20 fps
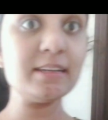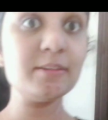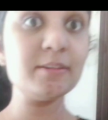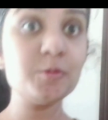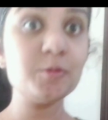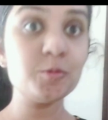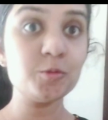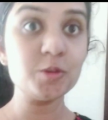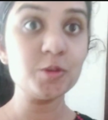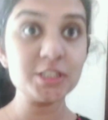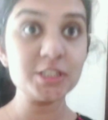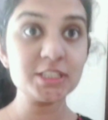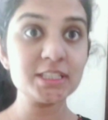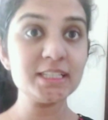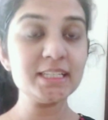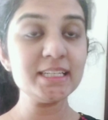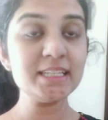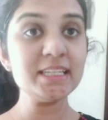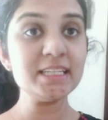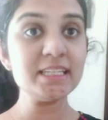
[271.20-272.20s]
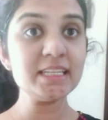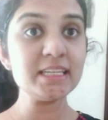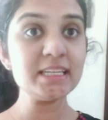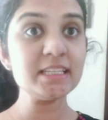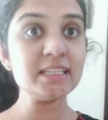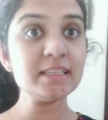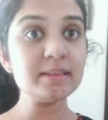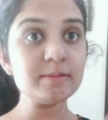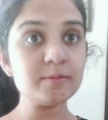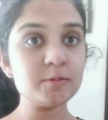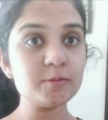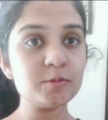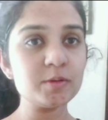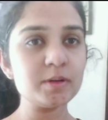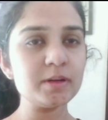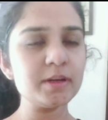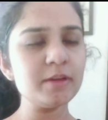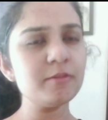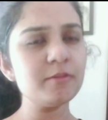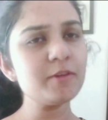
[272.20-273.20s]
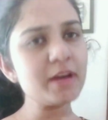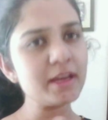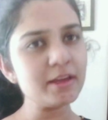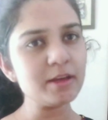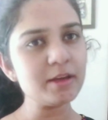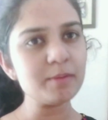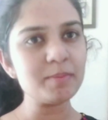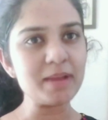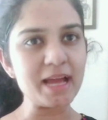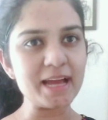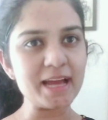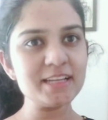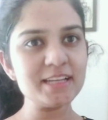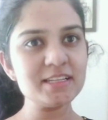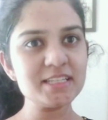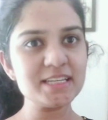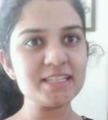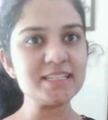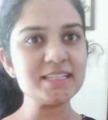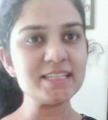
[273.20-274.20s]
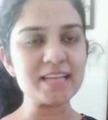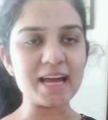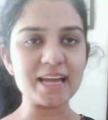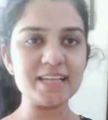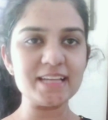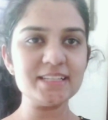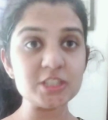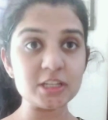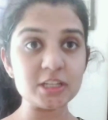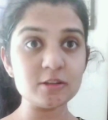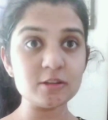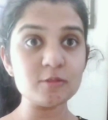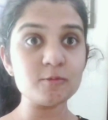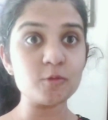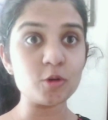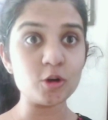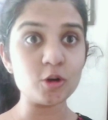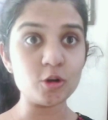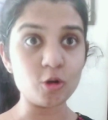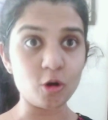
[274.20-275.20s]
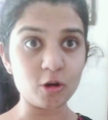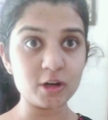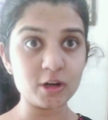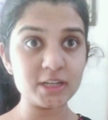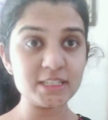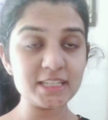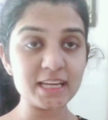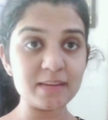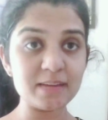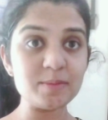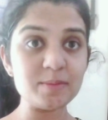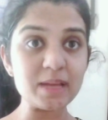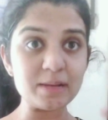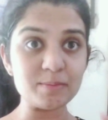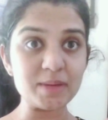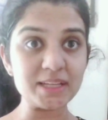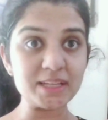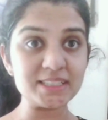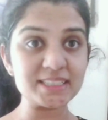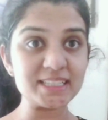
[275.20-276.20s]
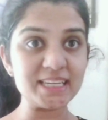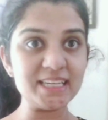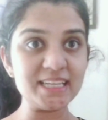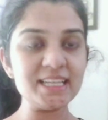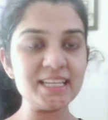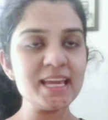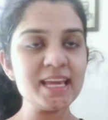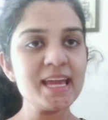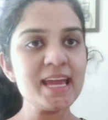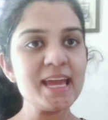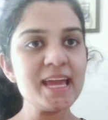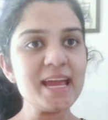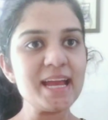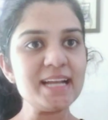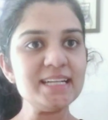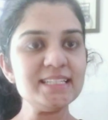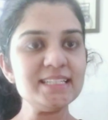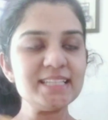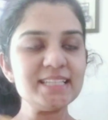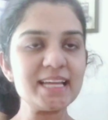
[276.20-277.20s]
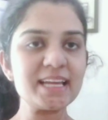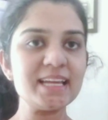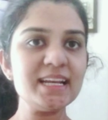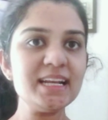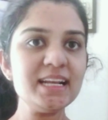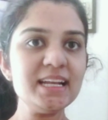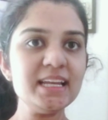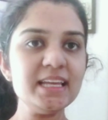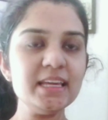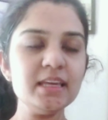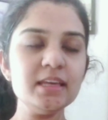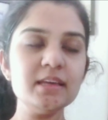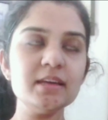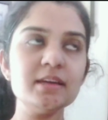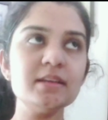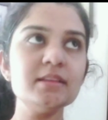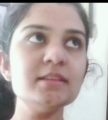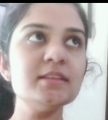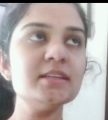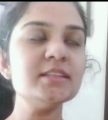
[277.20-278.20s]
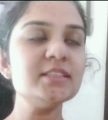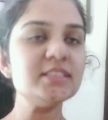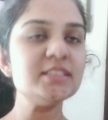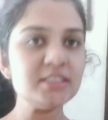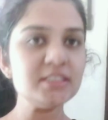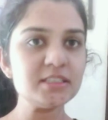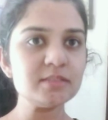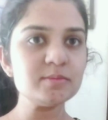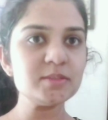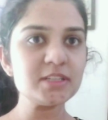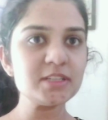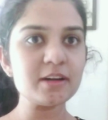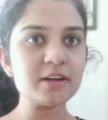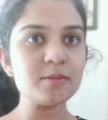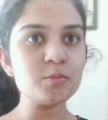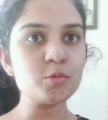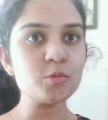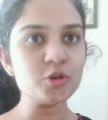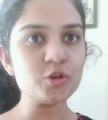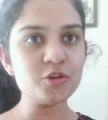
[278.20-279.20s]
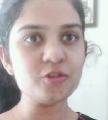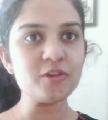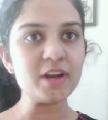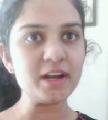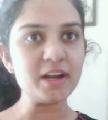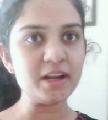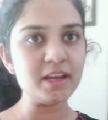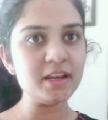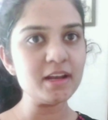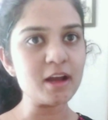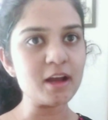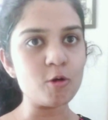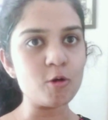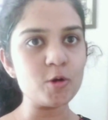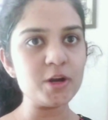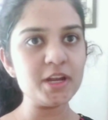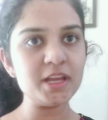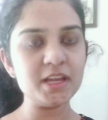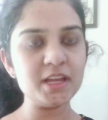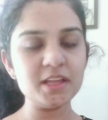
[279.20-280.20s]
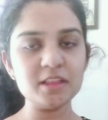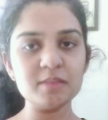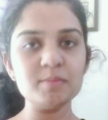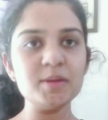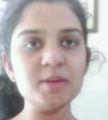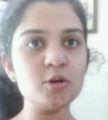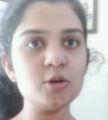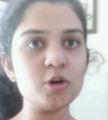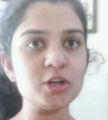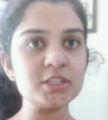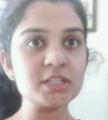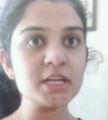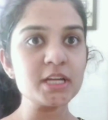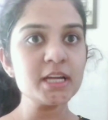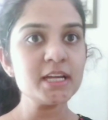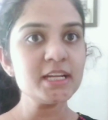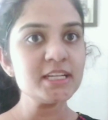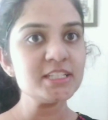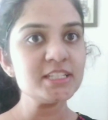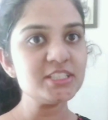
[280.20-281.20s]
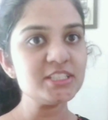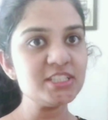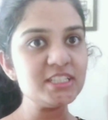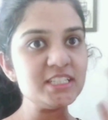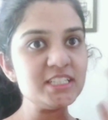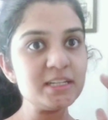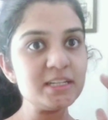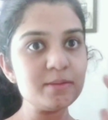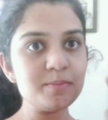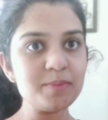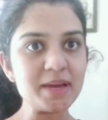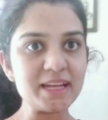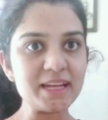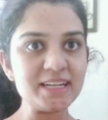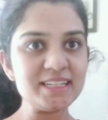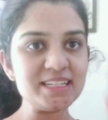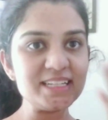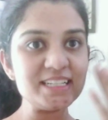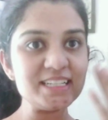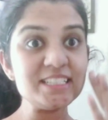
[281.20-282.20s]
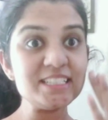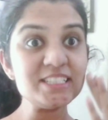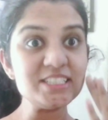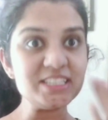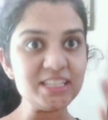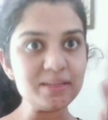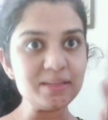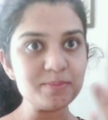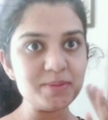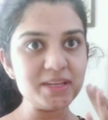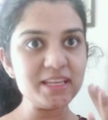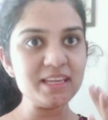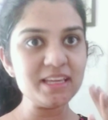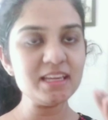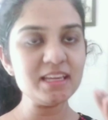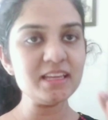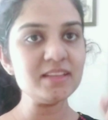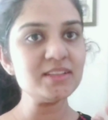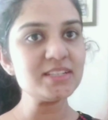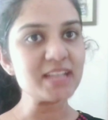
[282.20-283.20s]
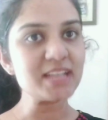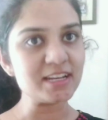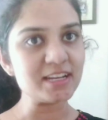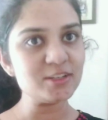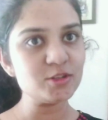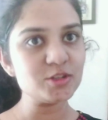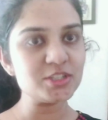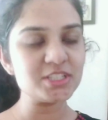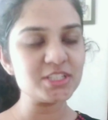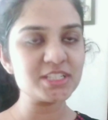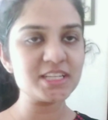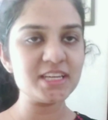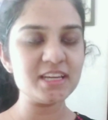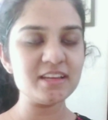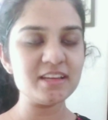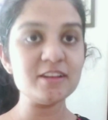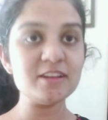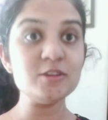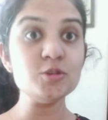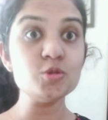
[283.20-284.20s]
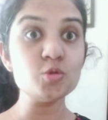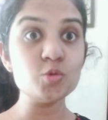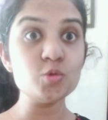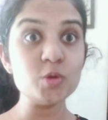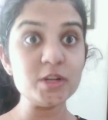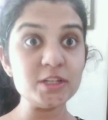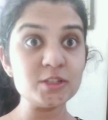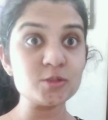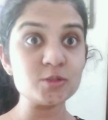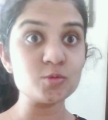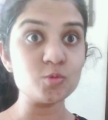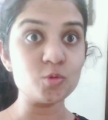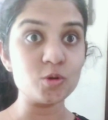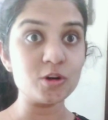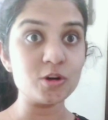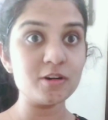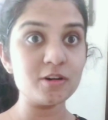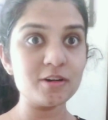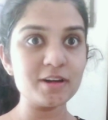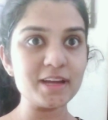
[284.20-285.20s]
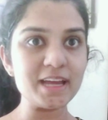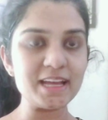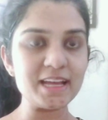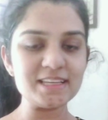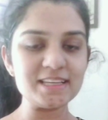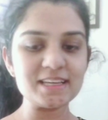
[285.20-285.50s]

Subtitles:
firstly, if I apply it at night, it will for a longer time get my skin, and secondly, the serums are more trendy nowadays, because serum penetrates deeply inside your skin and do its work and